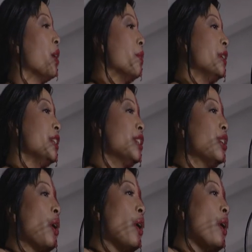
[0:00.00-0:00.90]
when you turn to
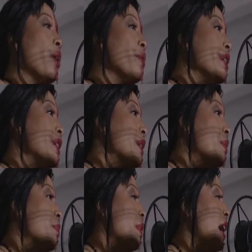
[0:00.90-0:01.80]
your right, you just kind
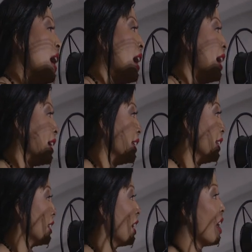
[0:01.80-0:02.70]
of like
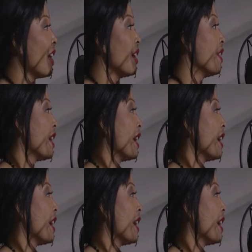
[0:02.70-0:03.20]
you spike.